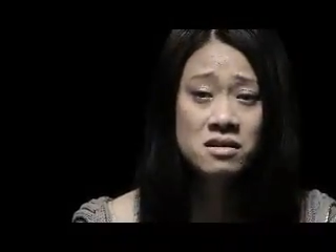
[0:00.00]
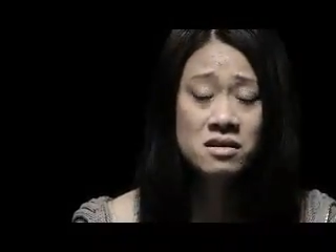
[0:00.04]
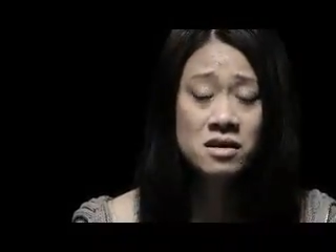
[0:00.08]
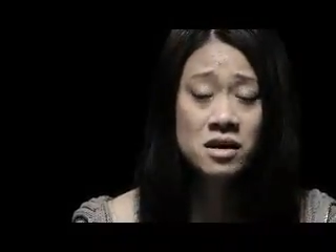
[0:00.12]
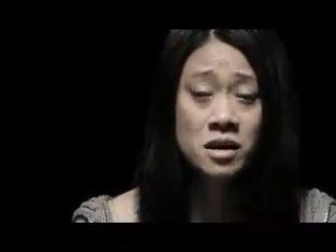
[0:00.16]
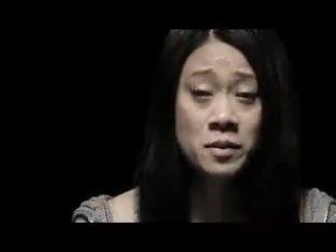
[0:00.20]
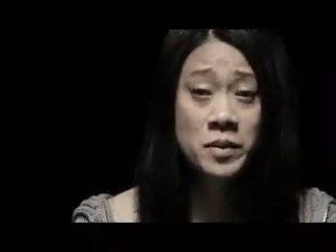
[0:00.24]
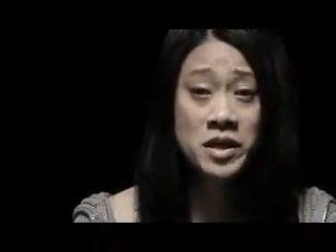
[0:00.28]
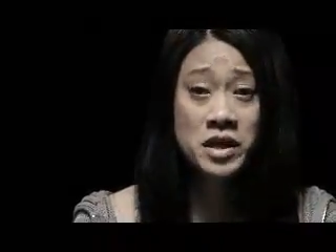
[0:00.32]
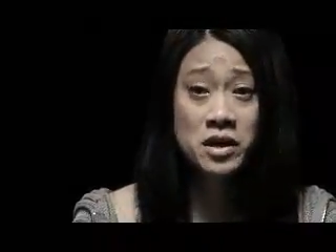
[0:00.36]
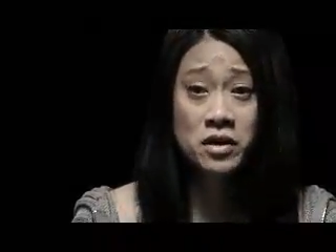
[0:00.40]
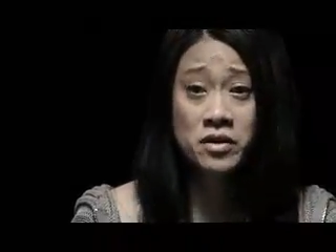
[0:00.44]

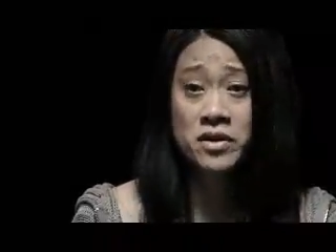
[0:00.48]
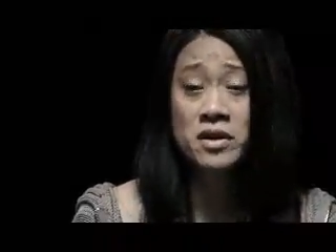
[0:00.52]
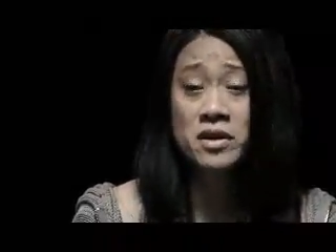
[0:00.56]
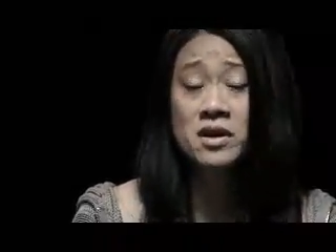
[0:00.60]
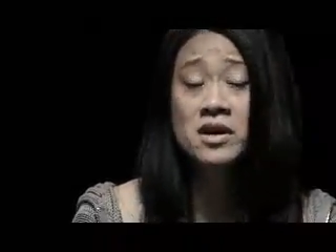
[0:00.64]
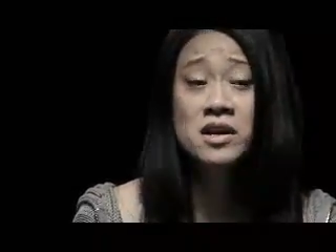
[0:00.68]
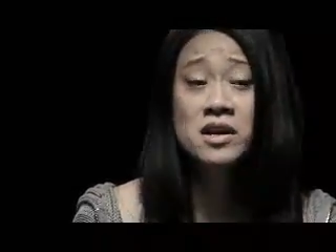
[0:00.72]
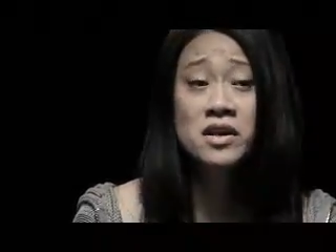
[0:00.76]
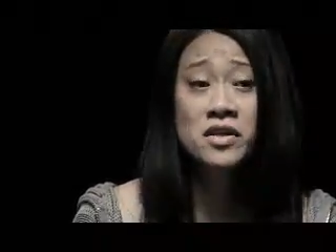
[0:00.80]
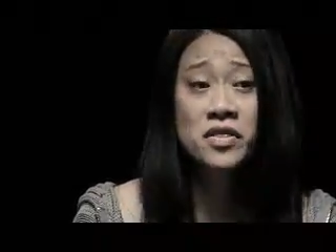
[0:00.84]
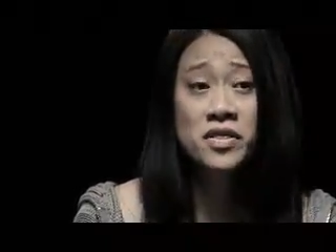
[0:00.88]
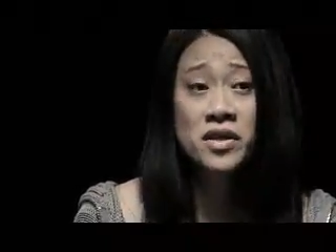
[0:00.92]
I mean, are they
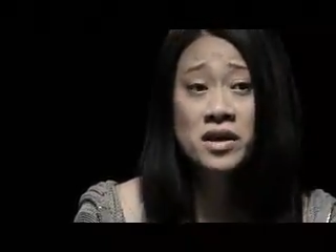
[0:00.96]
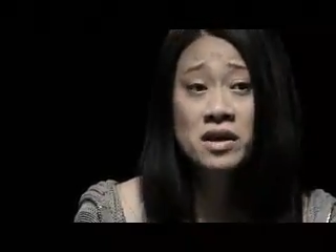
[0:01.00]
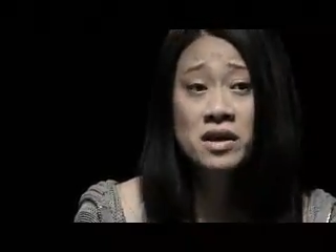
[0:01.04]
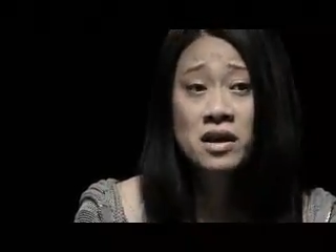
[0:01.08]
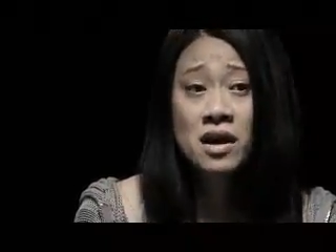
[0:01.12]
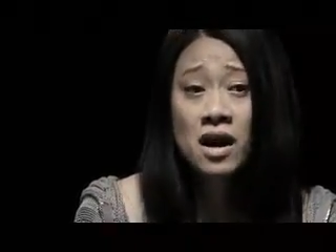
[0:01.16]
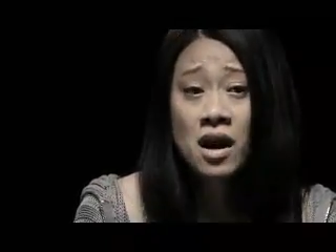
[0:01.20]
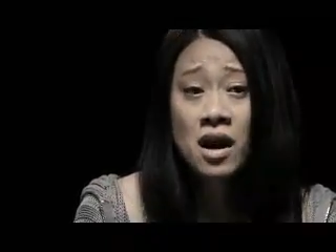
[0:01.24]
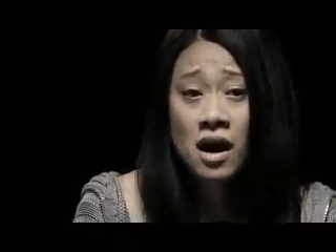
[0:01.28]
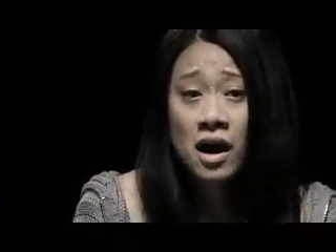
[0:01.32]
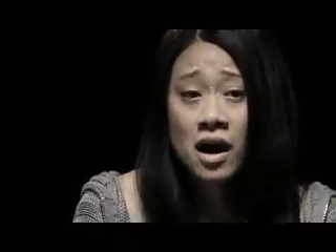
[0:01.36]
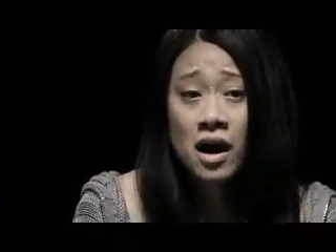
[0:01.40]
going to
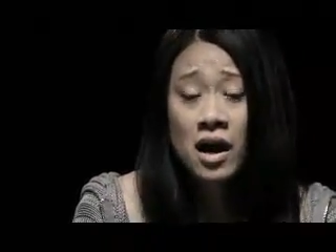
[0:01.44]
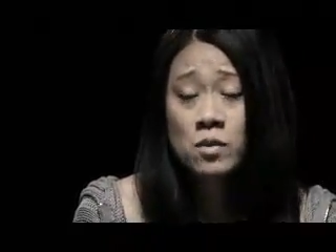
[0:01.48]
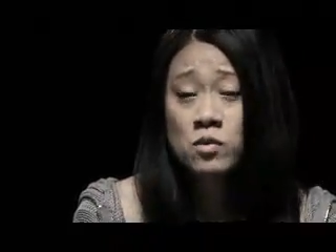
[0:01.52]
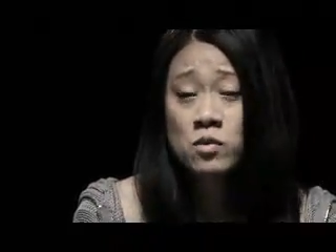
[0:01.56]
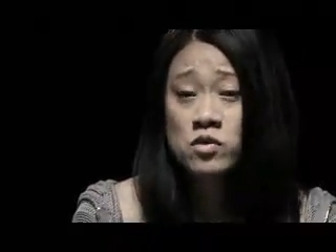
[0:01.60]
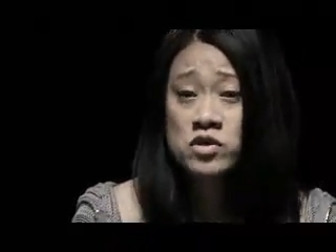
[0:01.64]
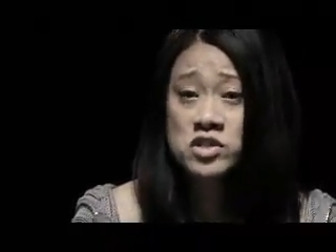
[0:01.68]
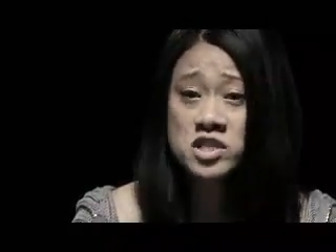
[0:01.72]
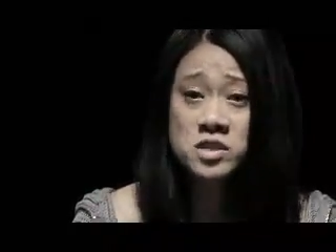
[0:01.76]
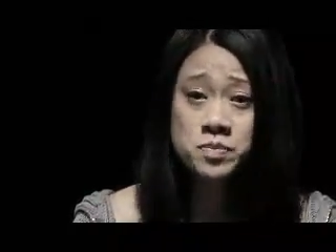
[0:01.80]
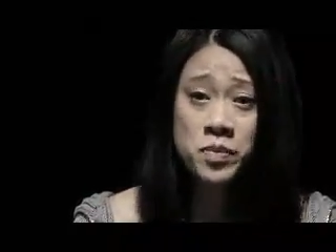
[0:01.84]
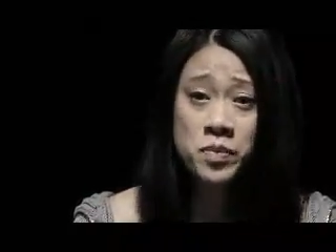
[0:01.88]
think I'm
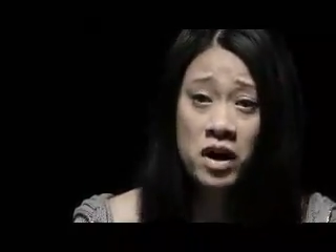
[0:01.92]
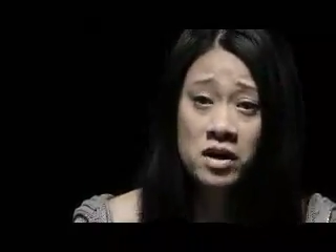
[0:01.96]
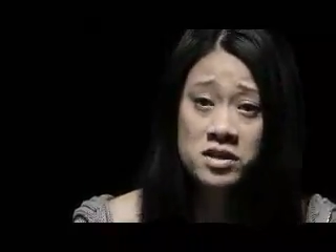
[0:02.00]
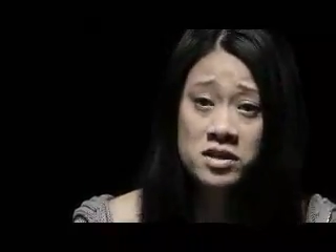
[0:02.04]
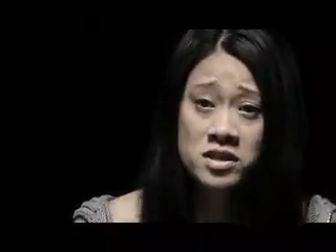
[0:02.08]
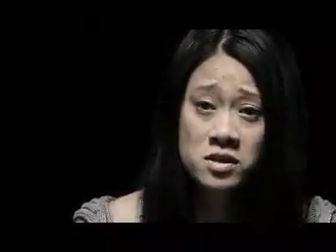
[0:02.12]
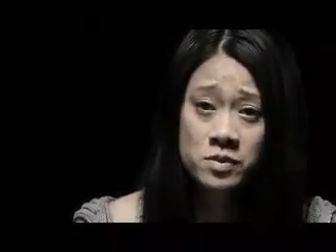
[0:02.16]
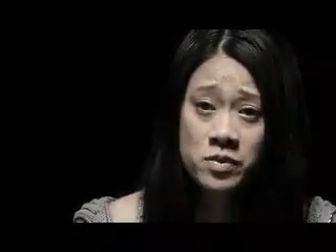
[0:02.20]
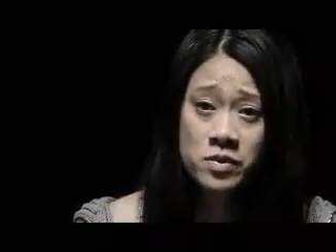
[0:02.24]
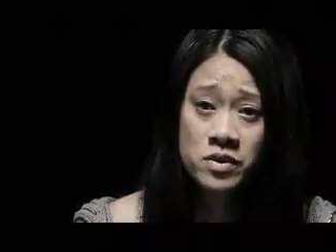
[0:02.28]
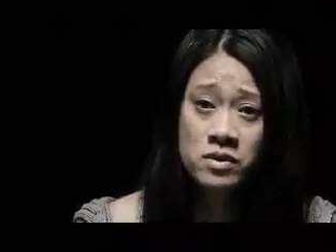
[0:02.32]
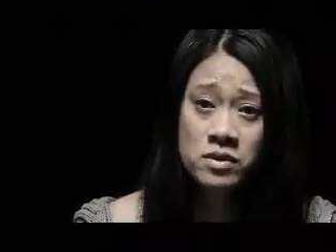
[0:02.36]

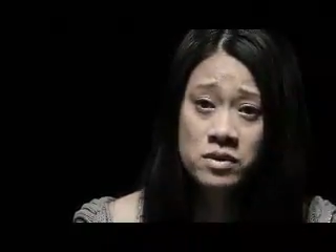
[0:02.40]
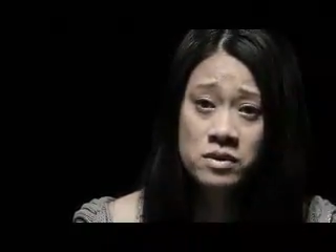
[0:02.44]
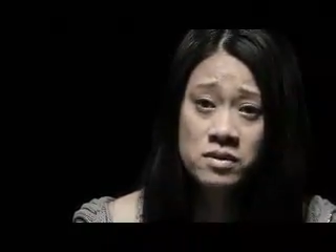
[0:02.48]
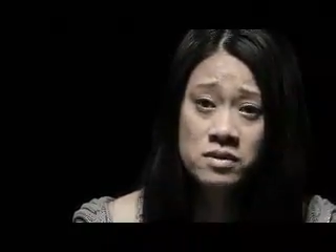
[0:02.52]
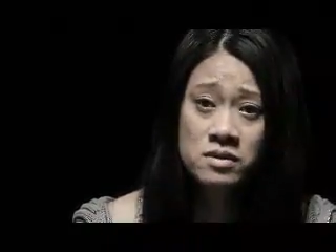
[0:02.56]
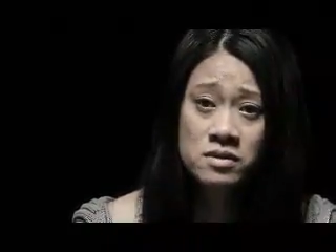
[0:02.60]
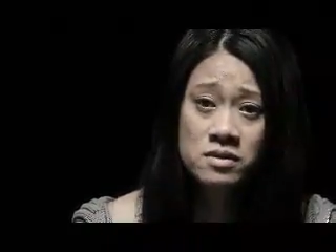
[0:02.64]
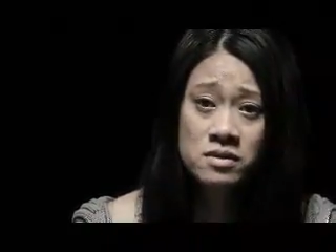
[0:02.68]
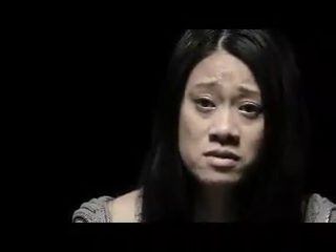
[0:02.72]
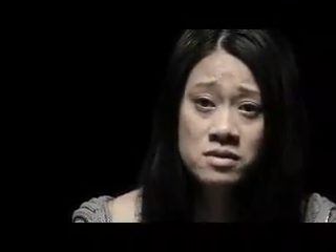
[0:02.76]
responsible?